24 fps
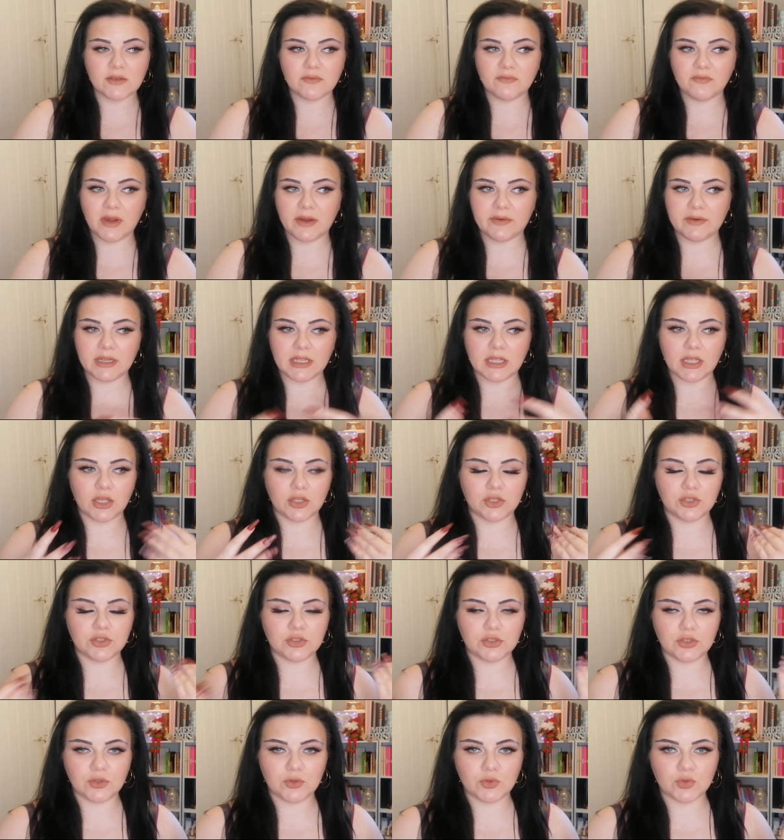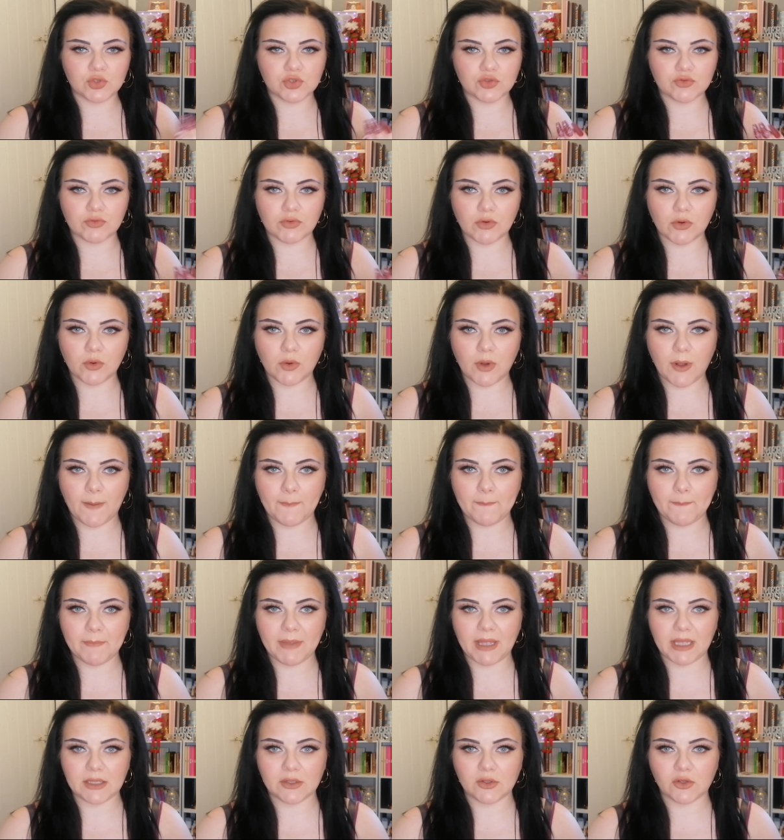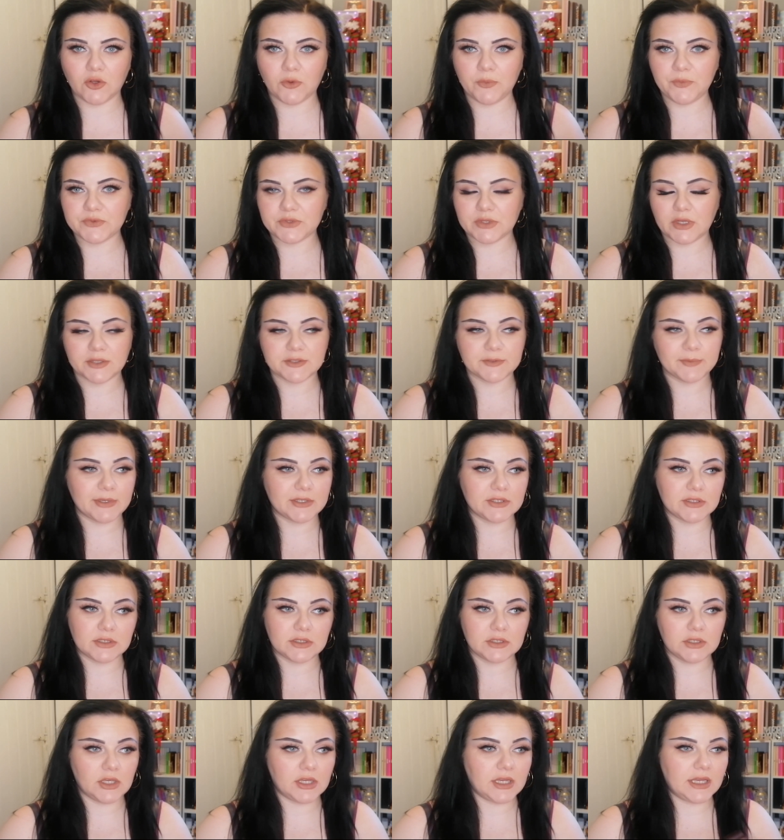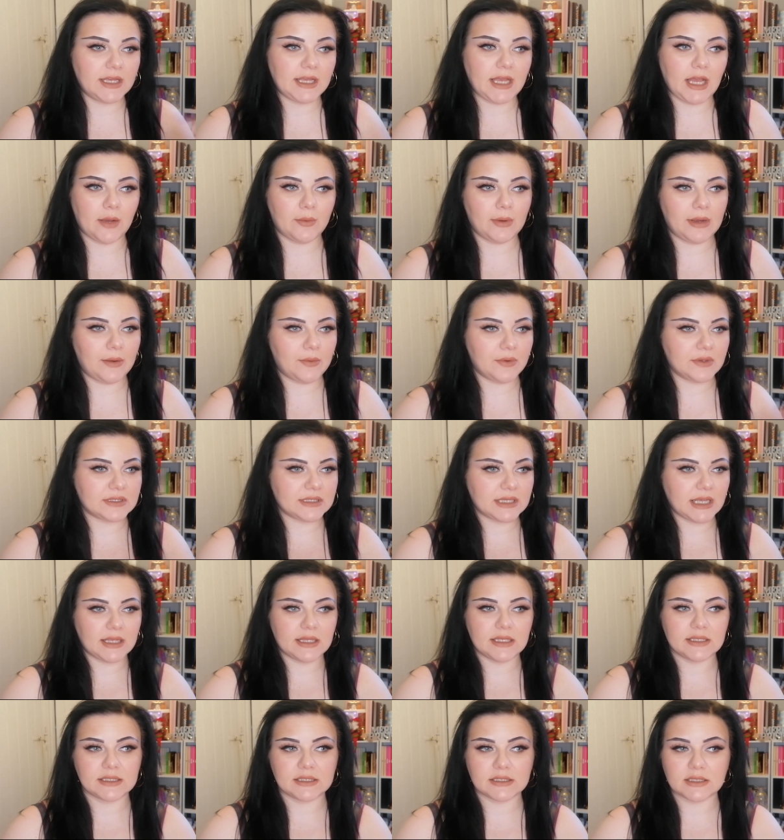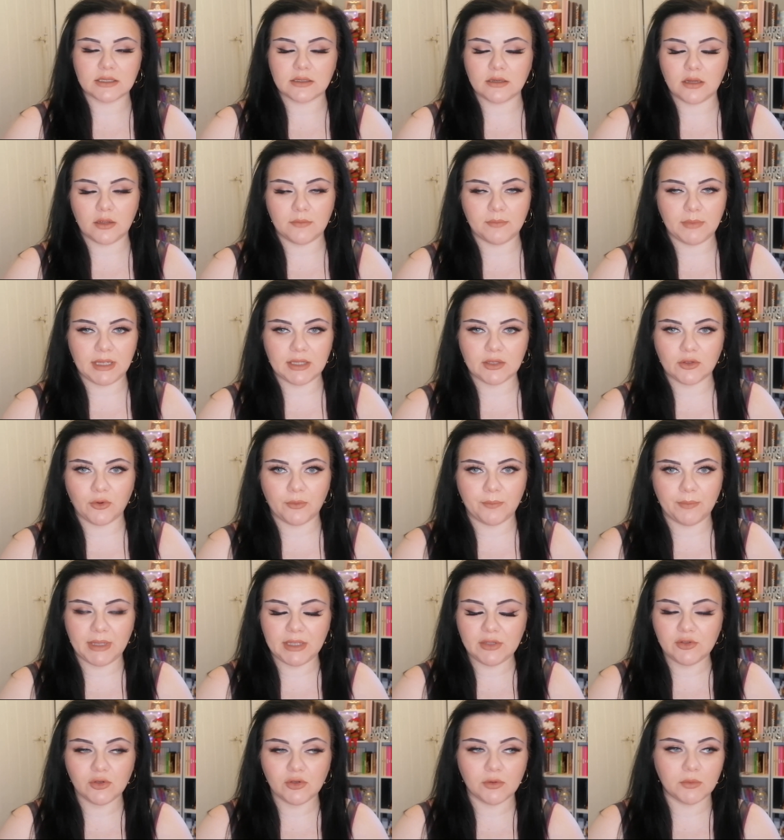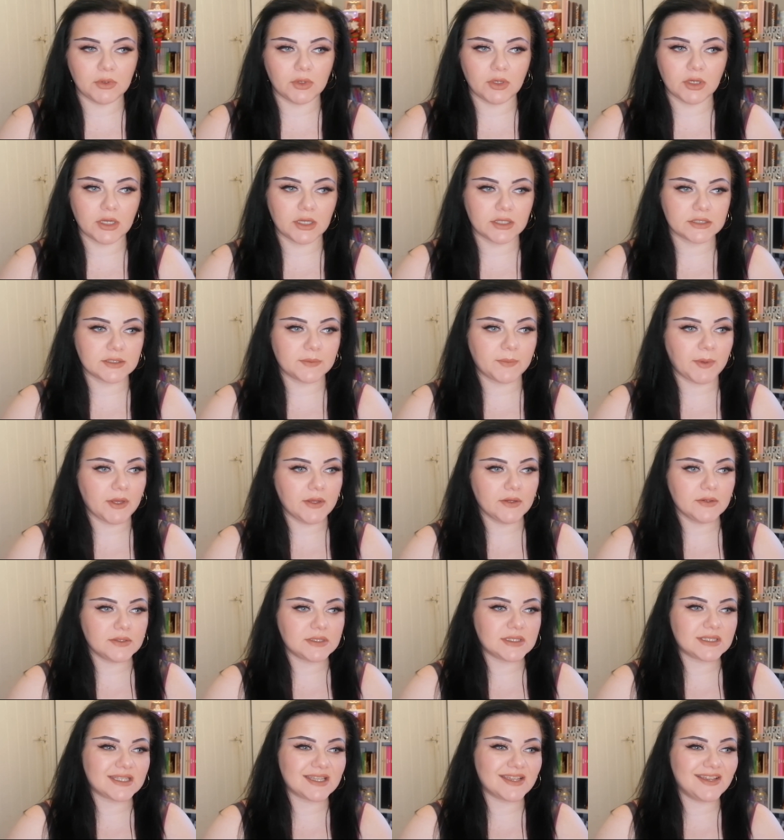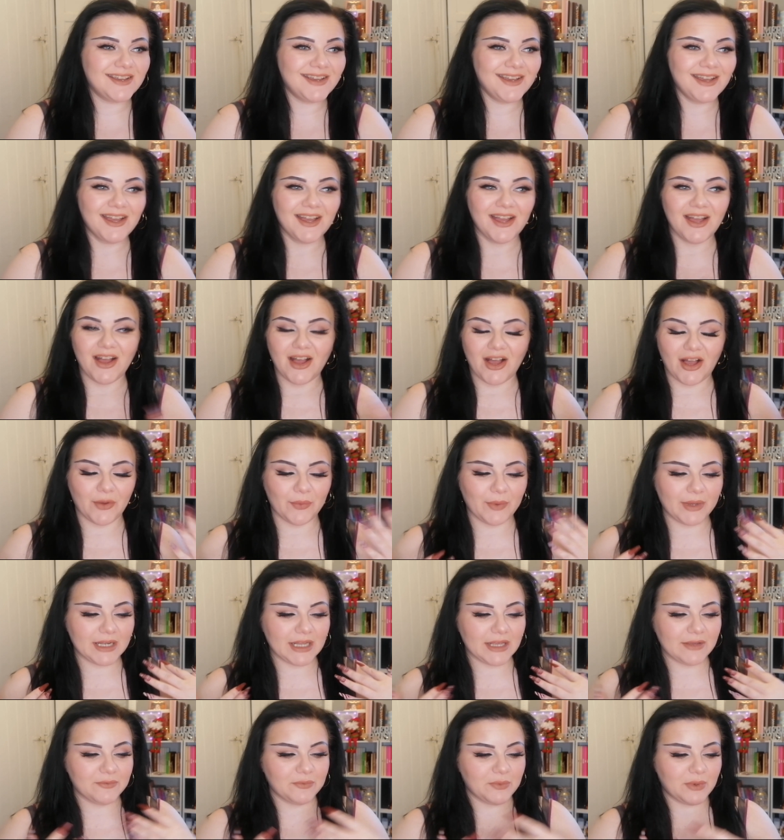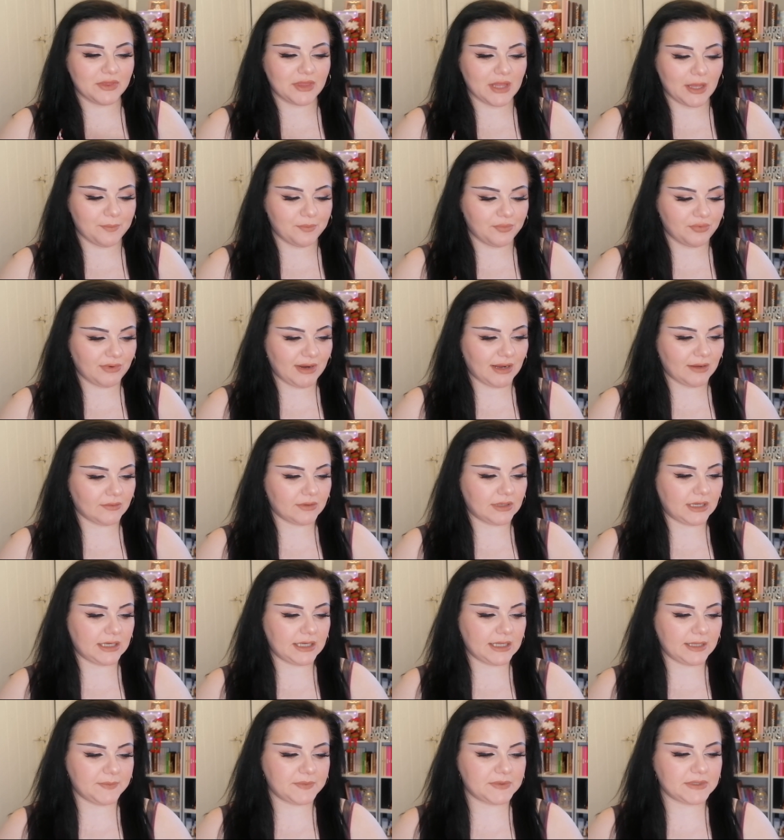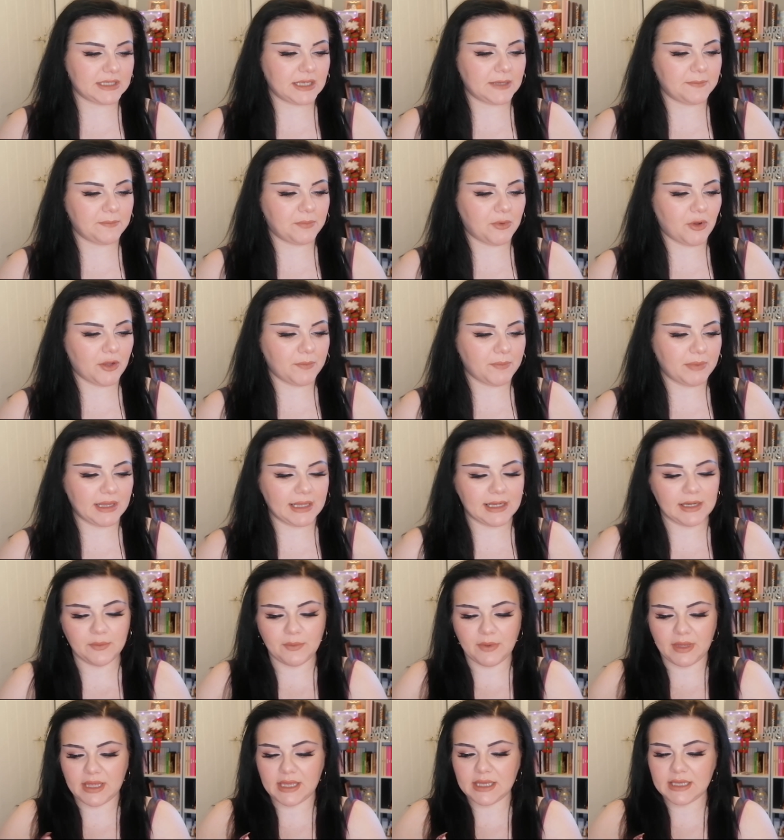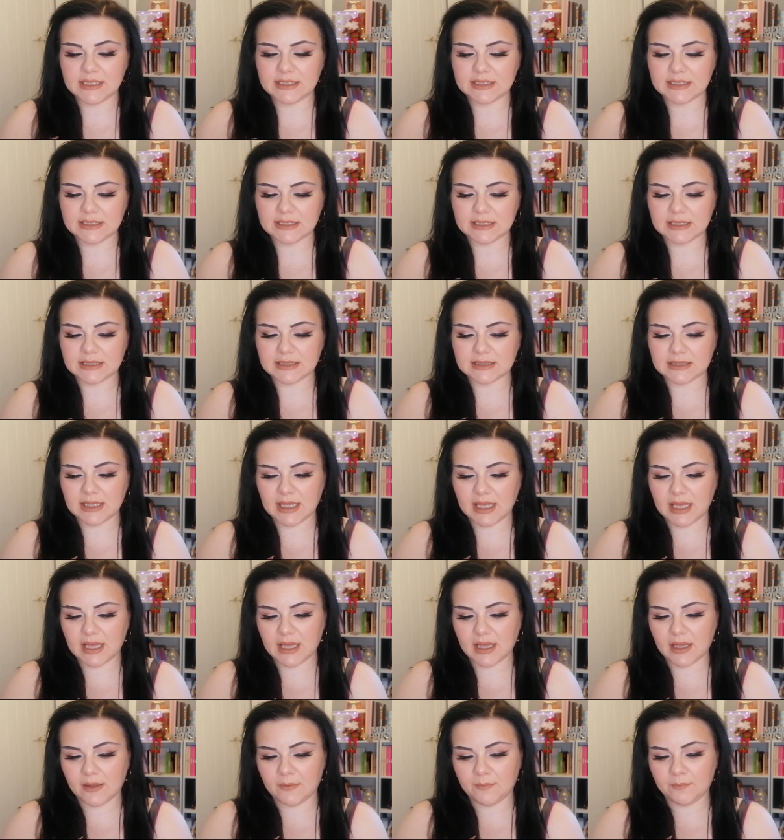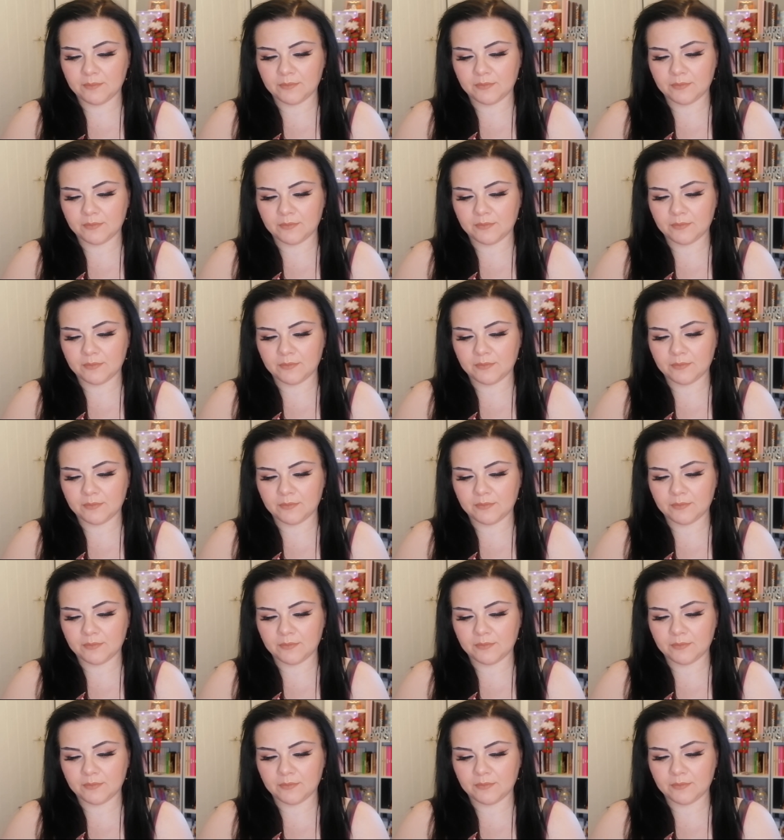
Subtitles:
a very neutral makeup. So I suppose you can get away with saying this is a no makeup makeup look, I suppose. I went in with a brown lipstick by Plouise. This is their